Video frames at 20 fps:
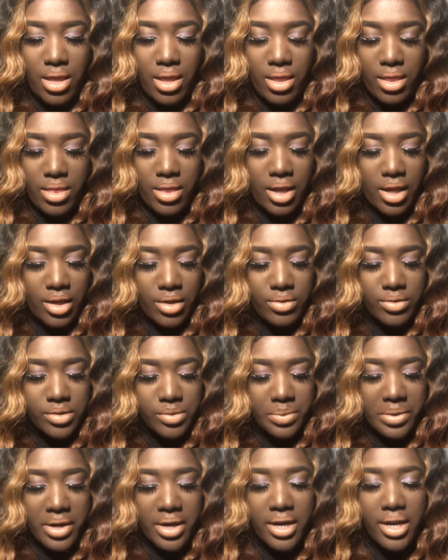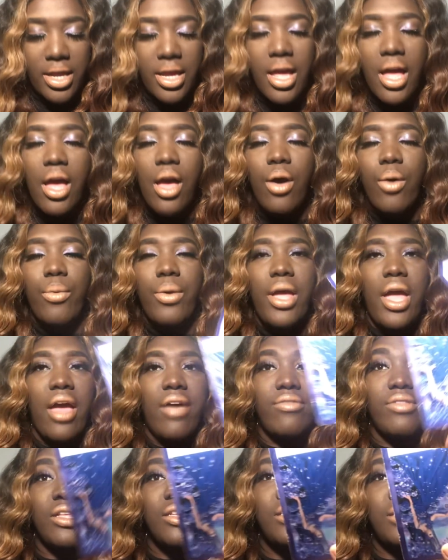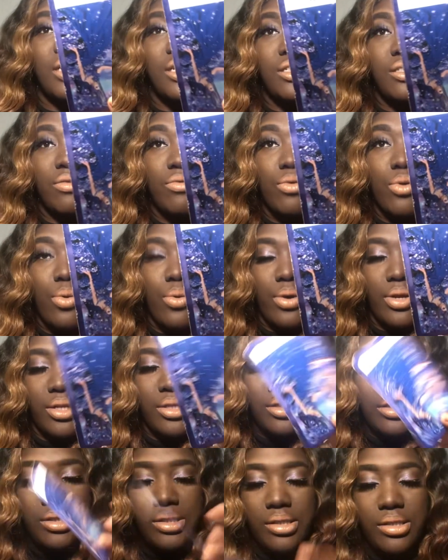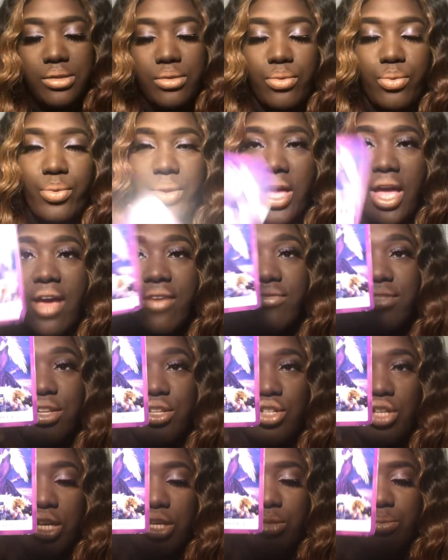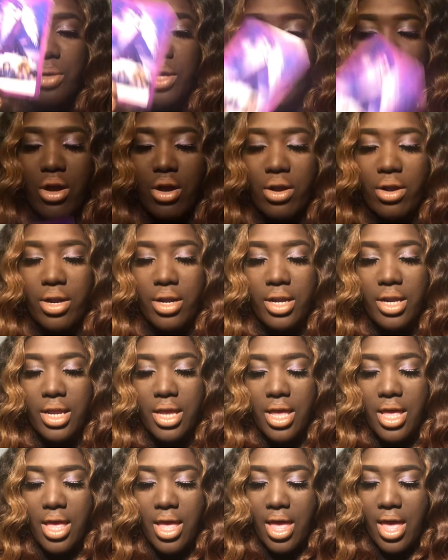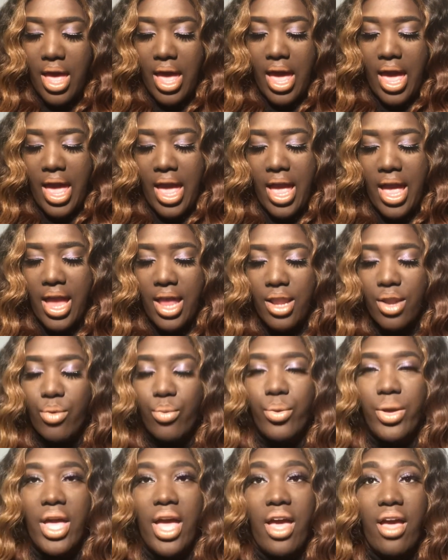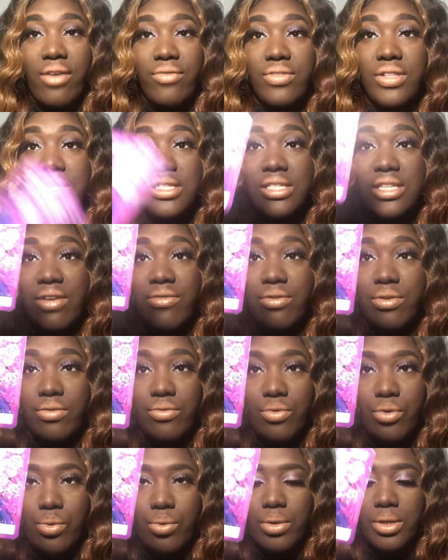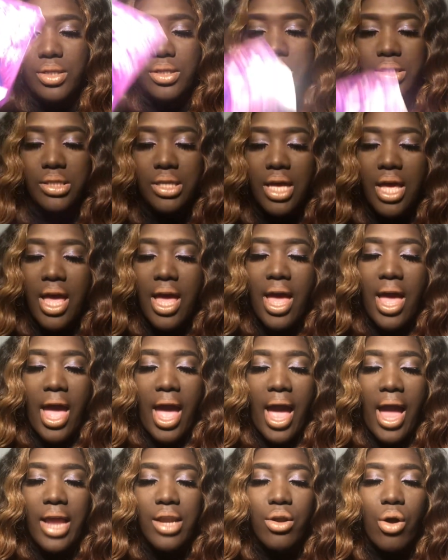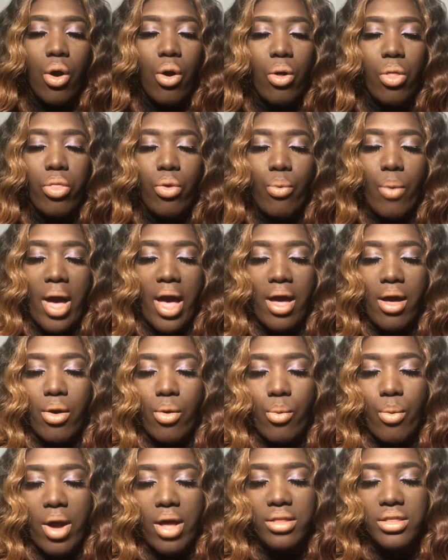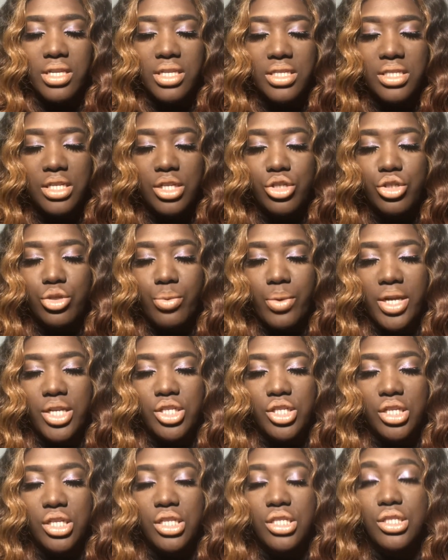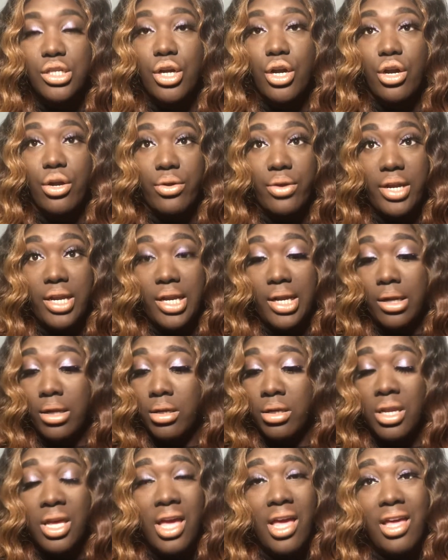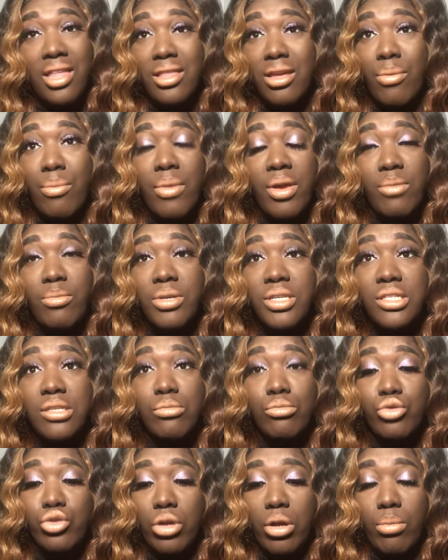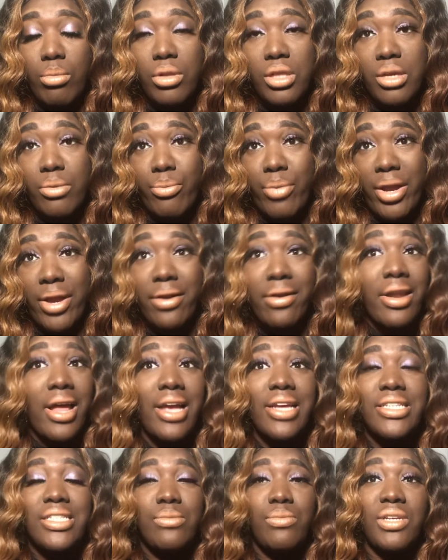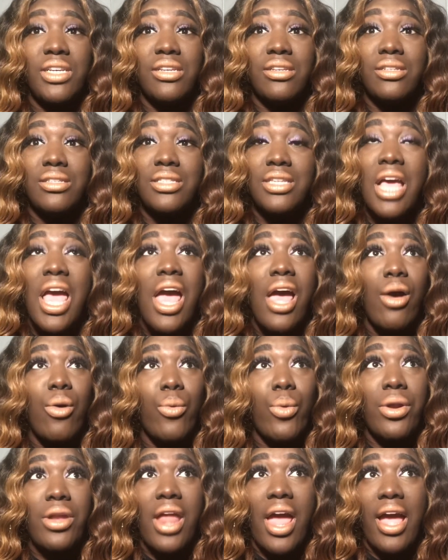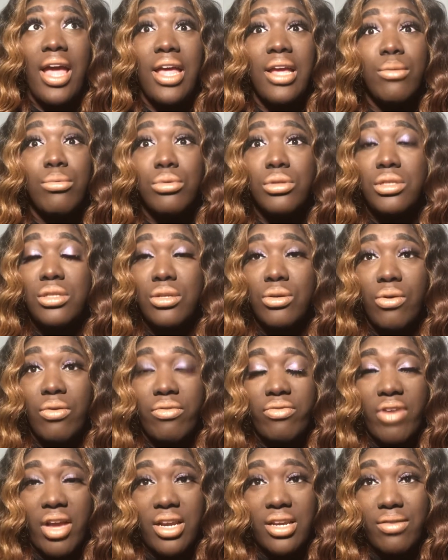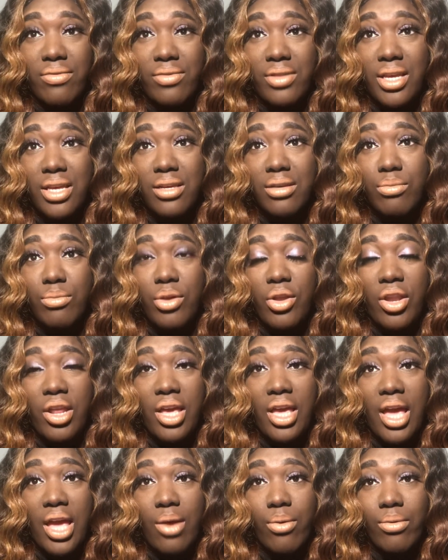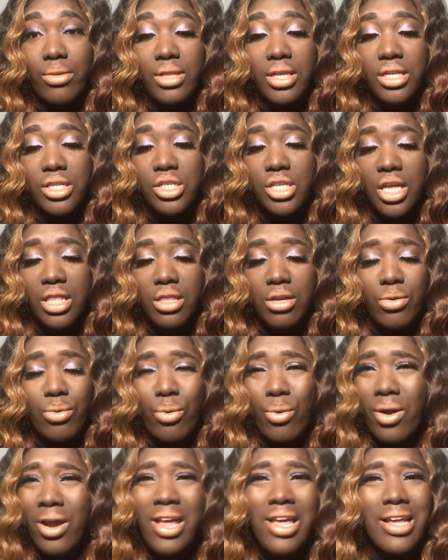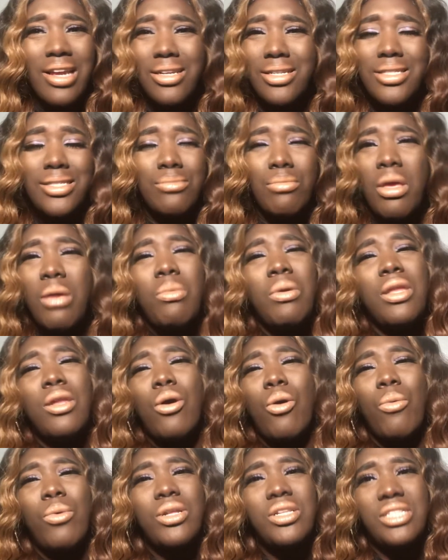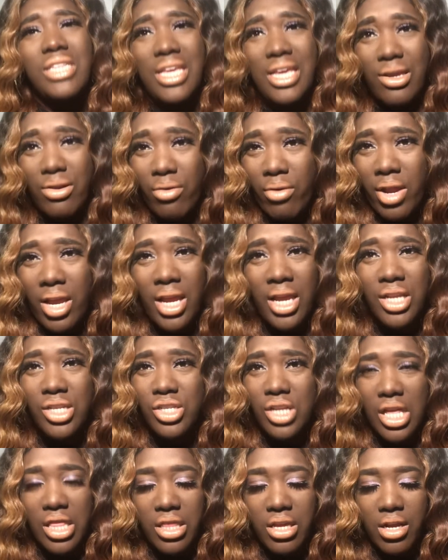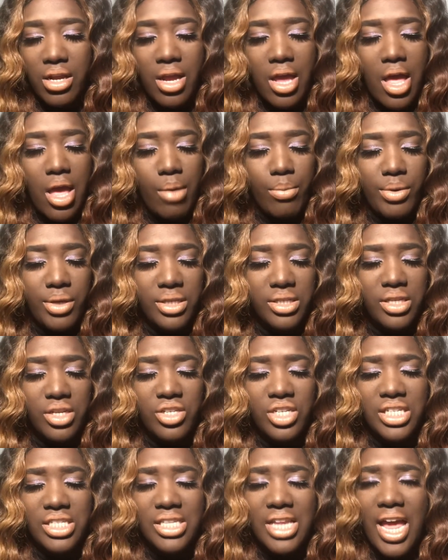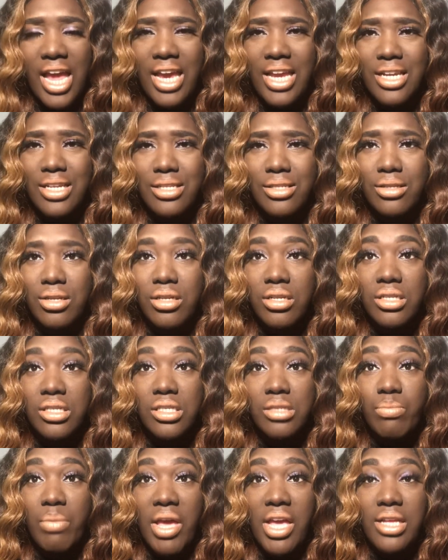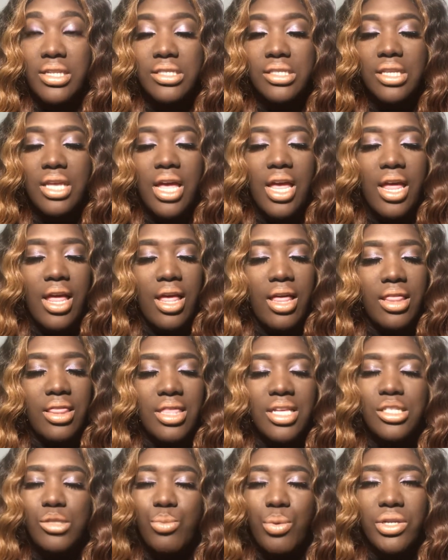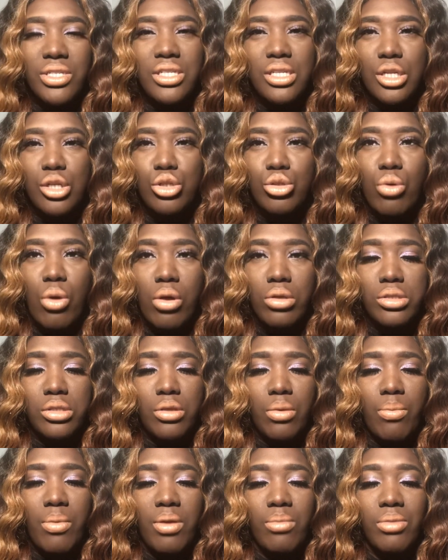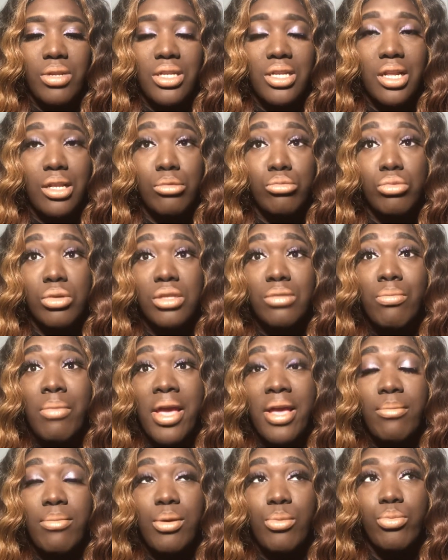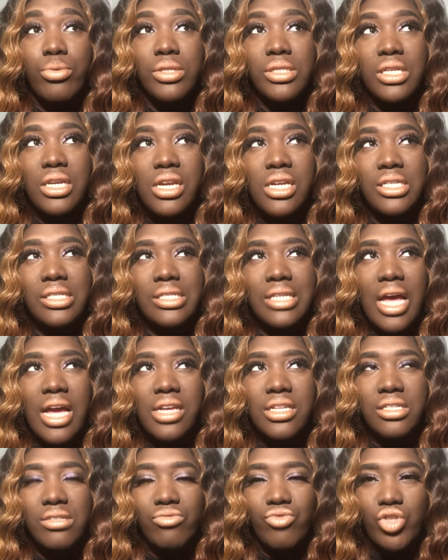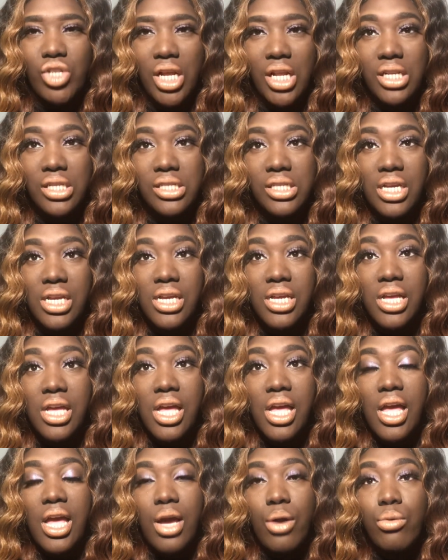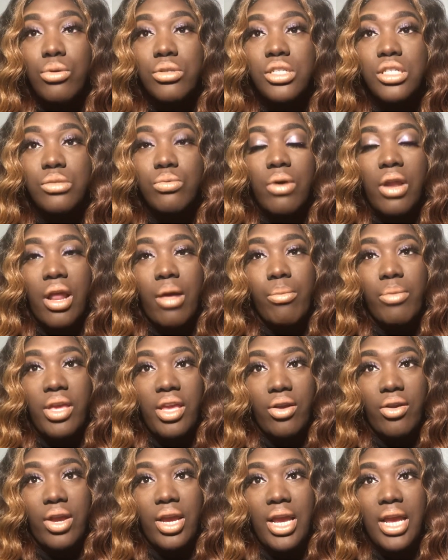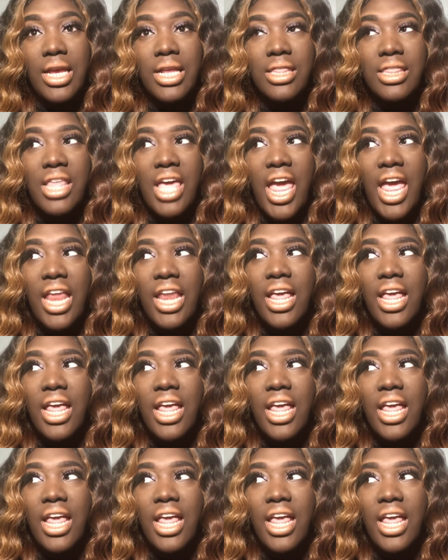Thank you, Spirit. We have the Six of Coins, we have the Judgment card, and we have the Seven of Coins. And all the while this situation is occurring and there may be some trouble in paradise because we're not able to effectively communicate with each other, or just maybe no one's hearing each other because they're just not in a certain space. This person that you also may be dealing with may be presenting signs of jealousy, which is what I'm hearing, and that